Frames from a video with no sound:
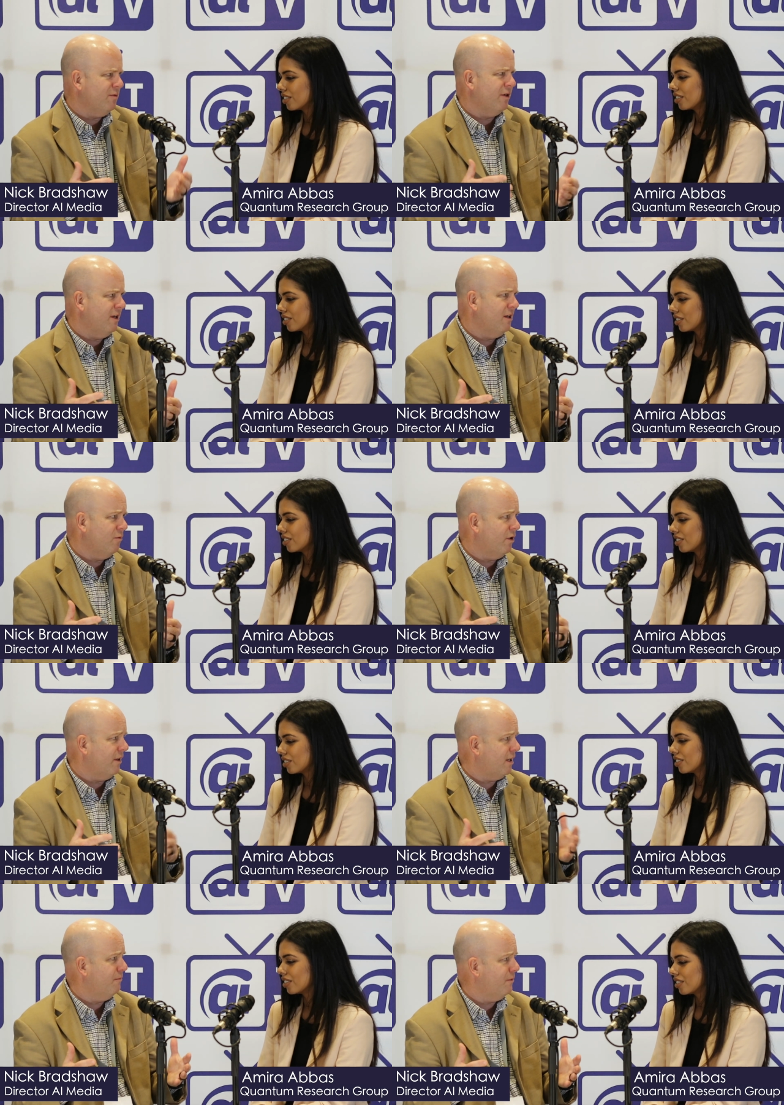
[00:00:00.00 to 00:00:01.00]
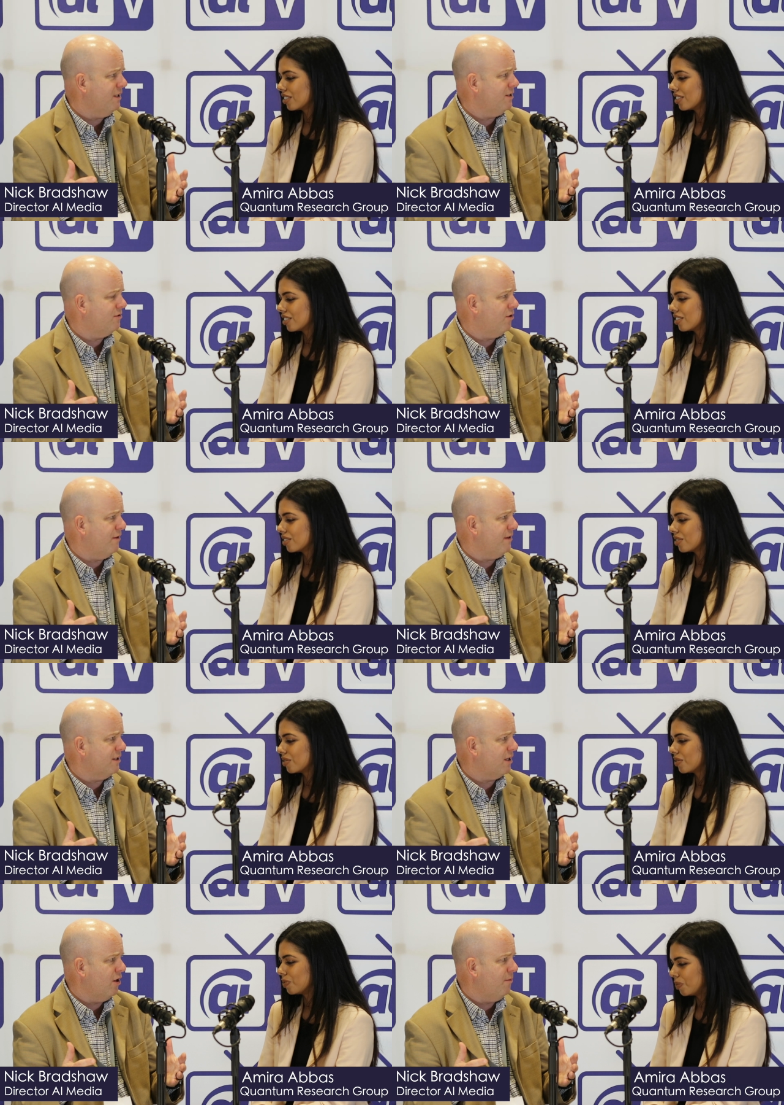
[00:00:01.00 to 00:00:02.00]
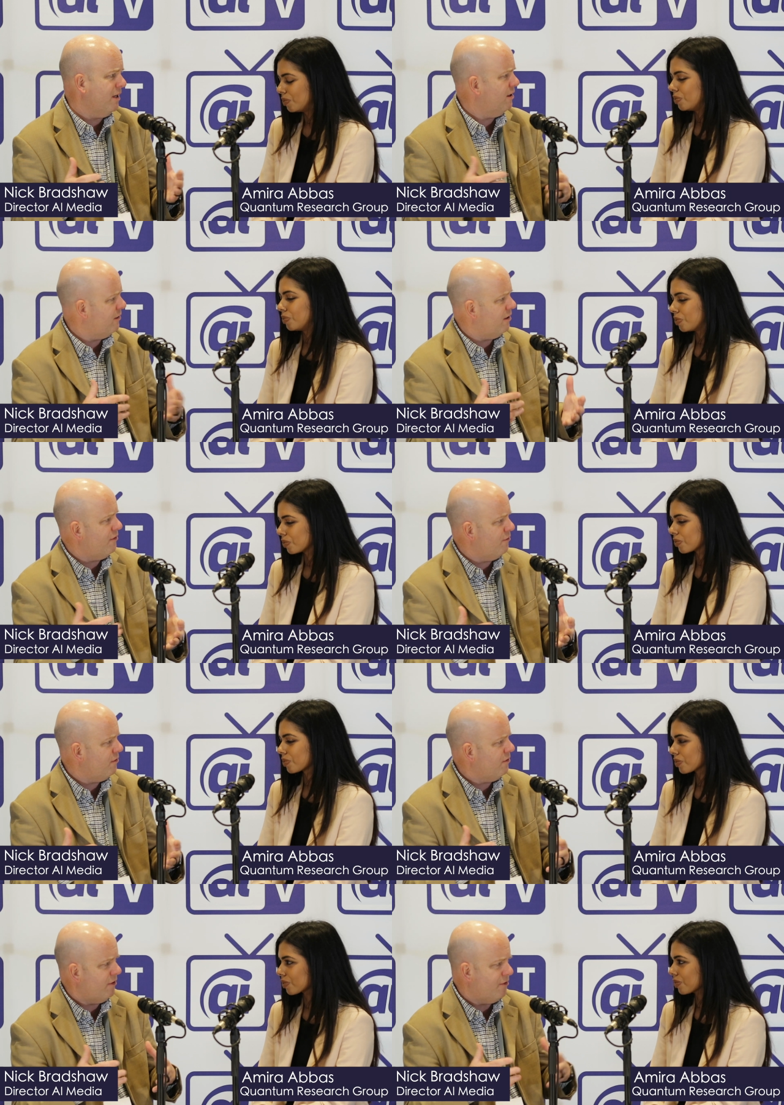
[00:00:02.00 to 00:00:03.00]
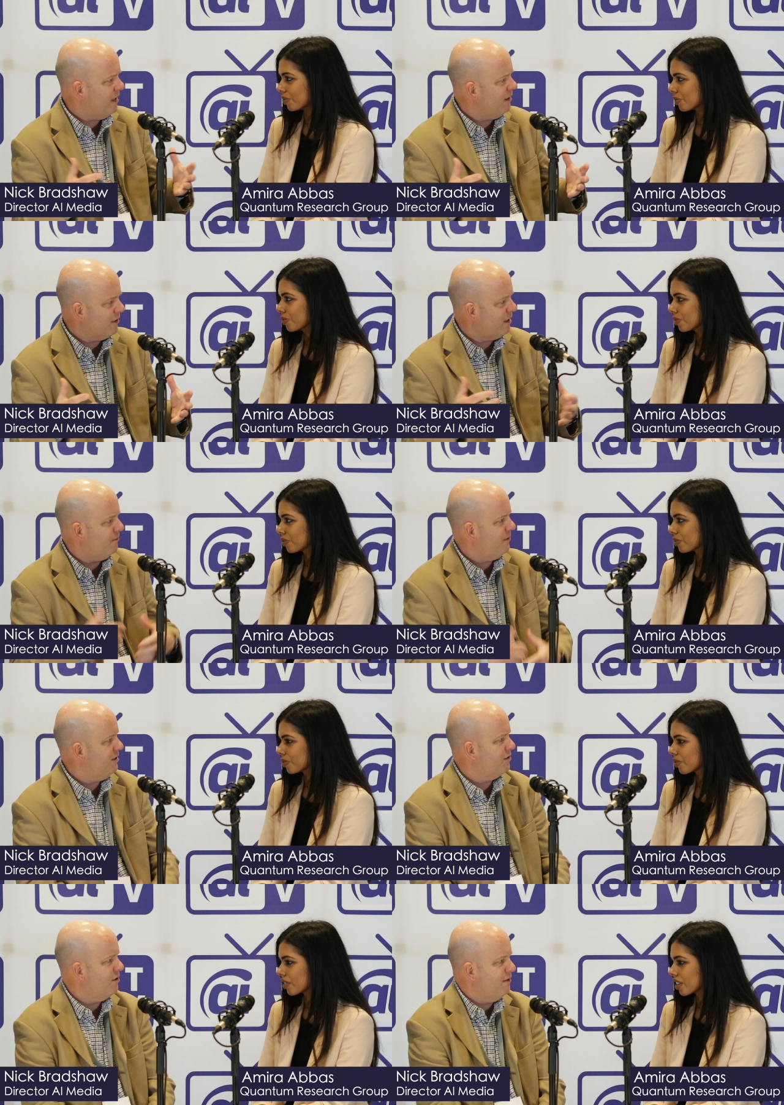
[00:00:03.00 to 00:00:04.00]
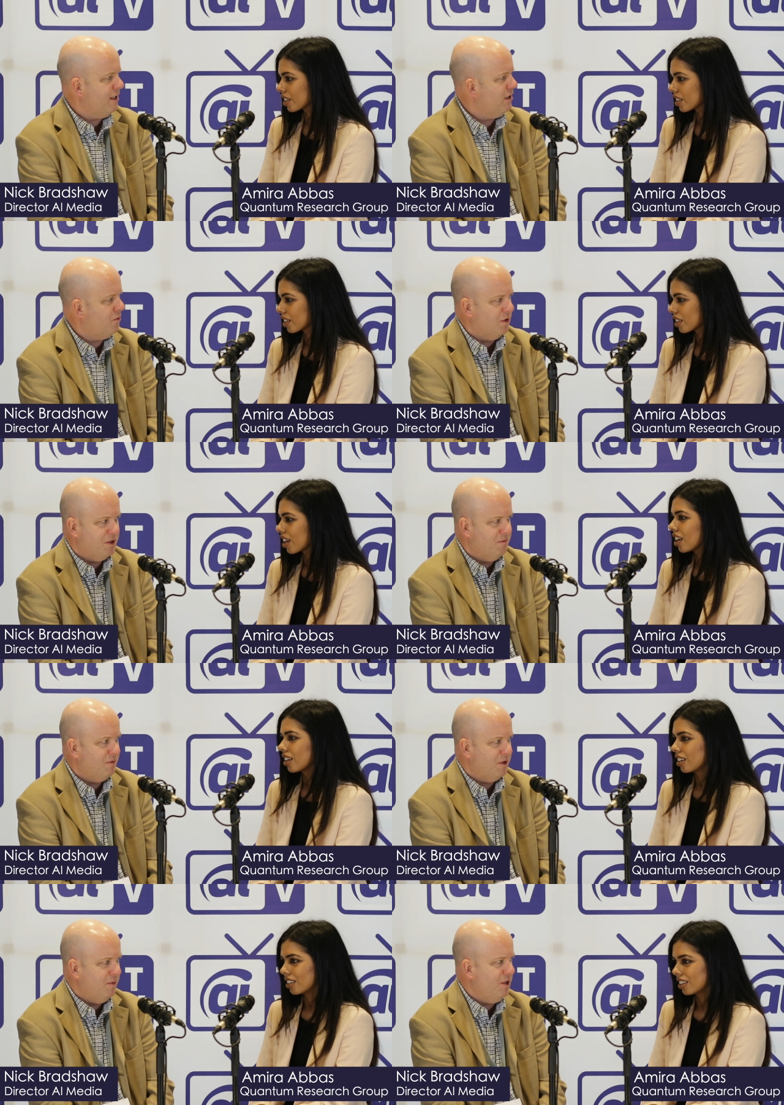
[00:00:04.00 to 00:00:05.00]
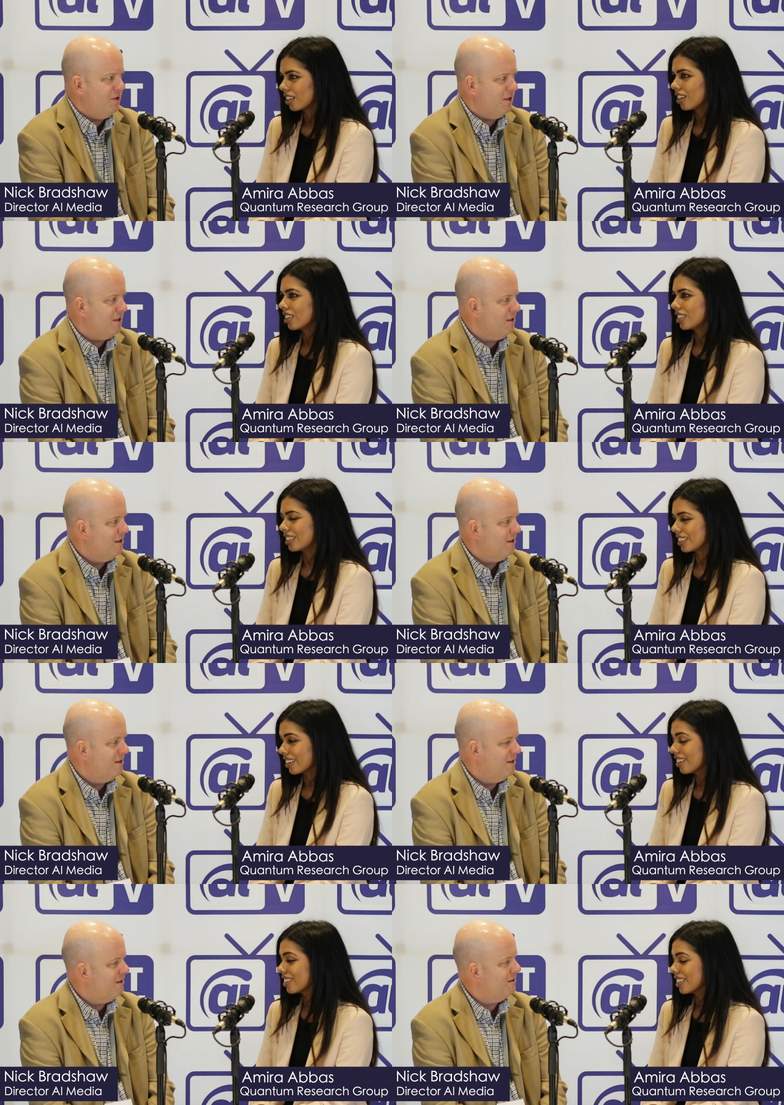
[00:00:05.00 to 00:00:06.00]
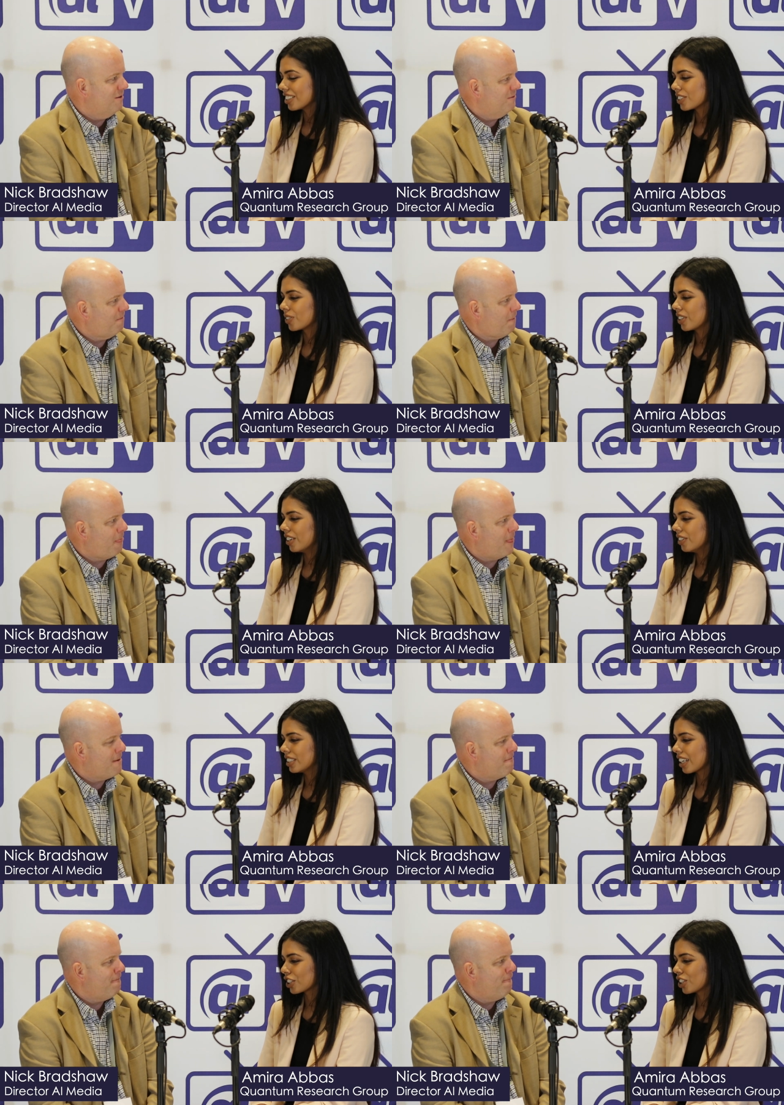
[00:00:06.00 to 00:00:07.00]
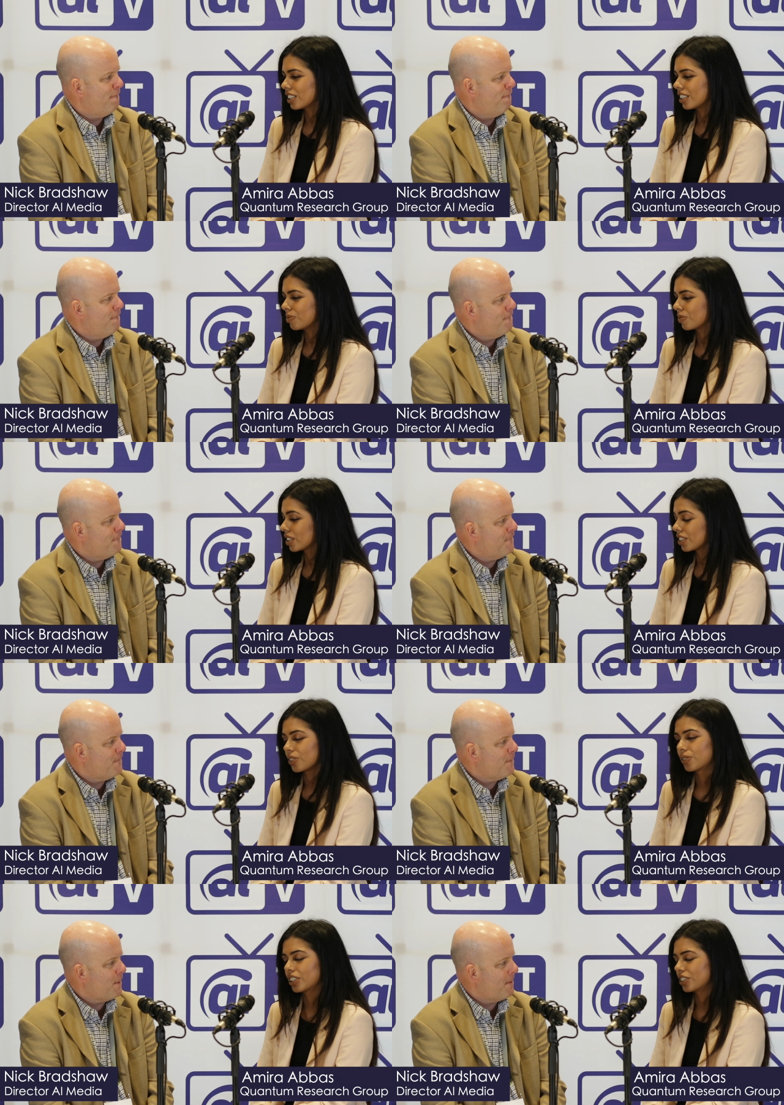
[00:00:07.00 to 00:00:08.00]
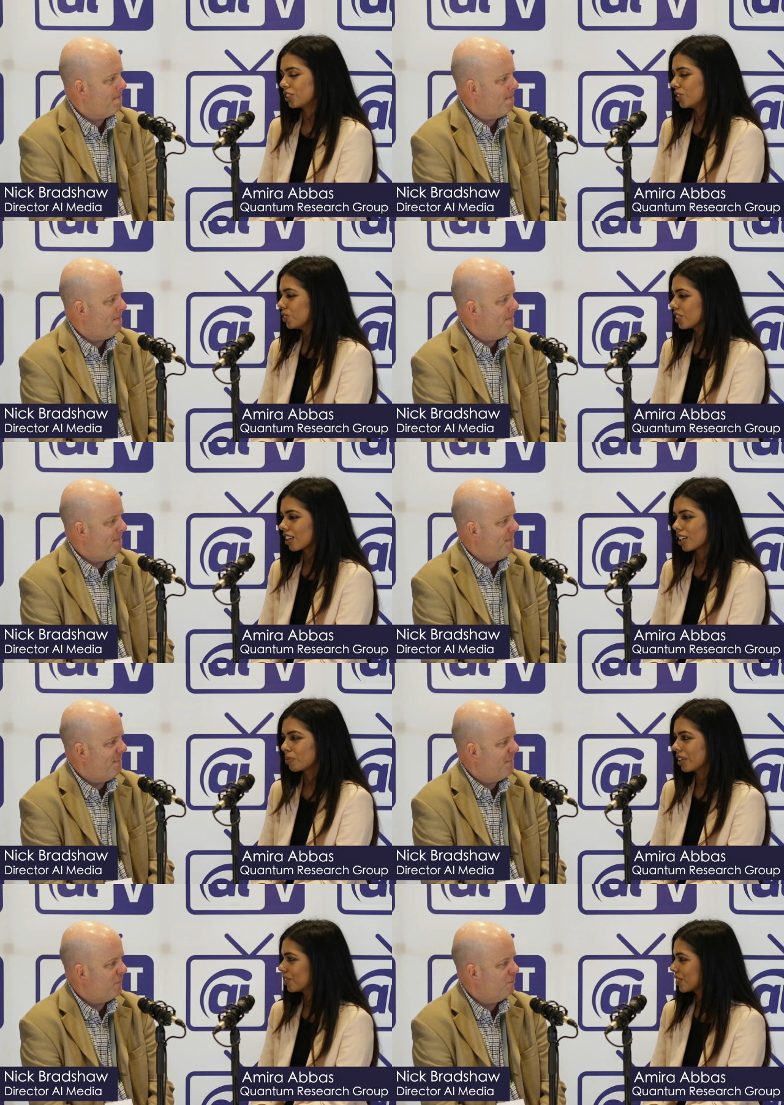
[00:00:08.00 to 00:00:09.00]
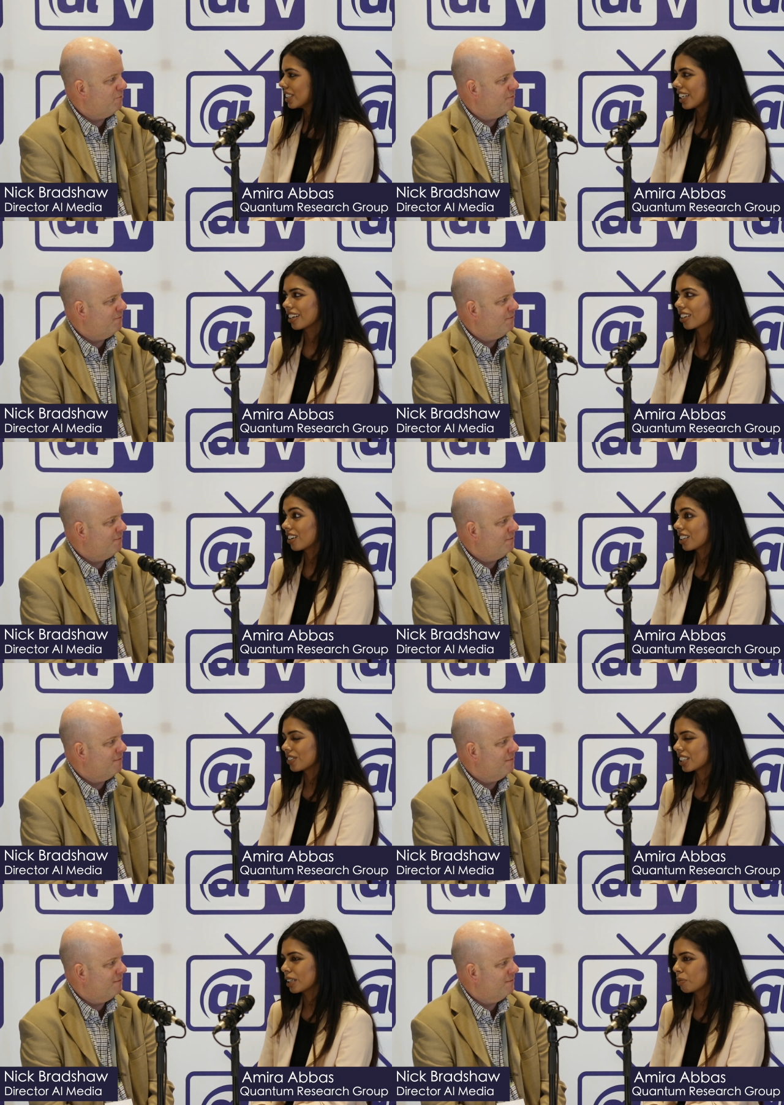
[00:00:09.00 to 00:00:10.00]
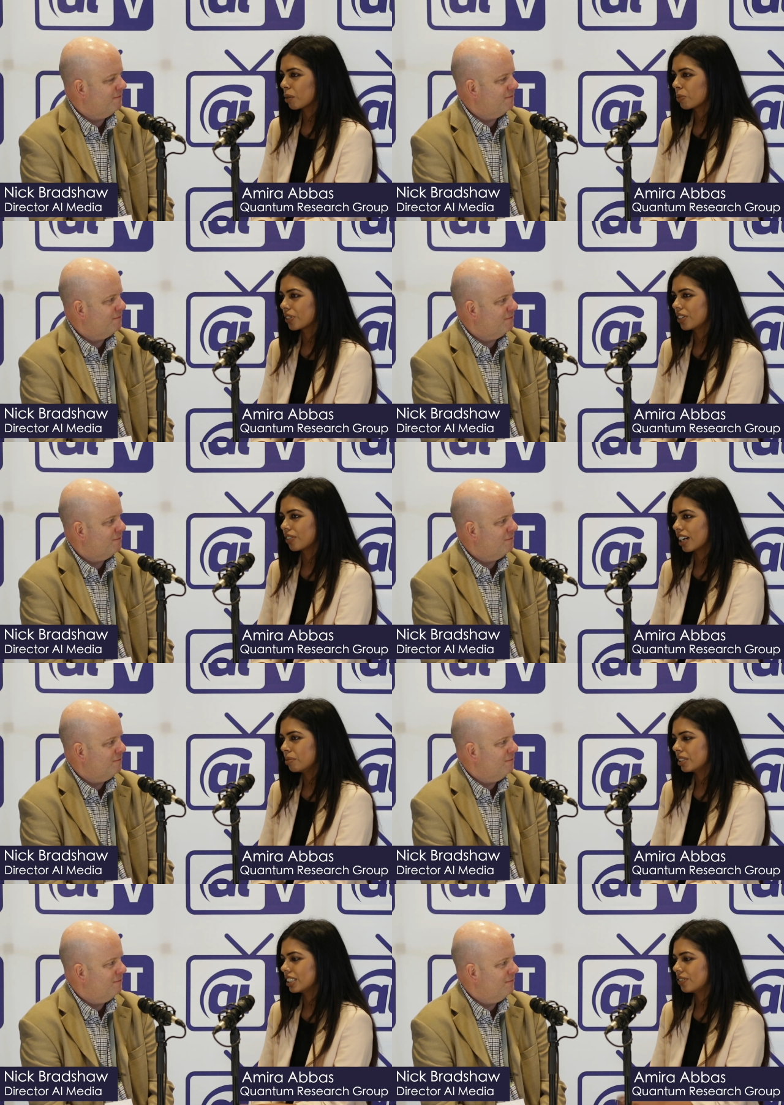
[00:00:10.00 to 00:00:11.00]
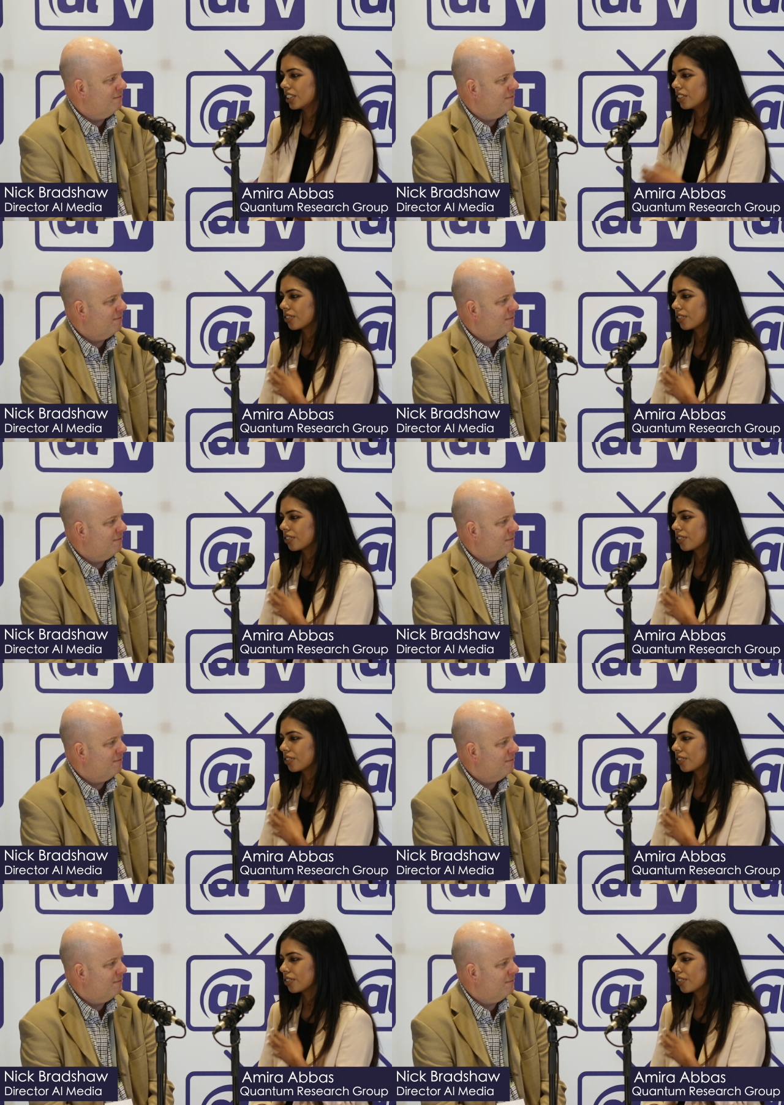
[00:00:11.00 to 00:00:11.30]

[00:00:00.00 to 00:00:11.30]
Speaker 1: is one of the one of the companies driving this globally. Are, are, there, are there any other companies driving quantum computer?
Speaker 2: Yeah, yeah. So there is actually so there's a new startup every day. I can't even keep up with the environment. It's very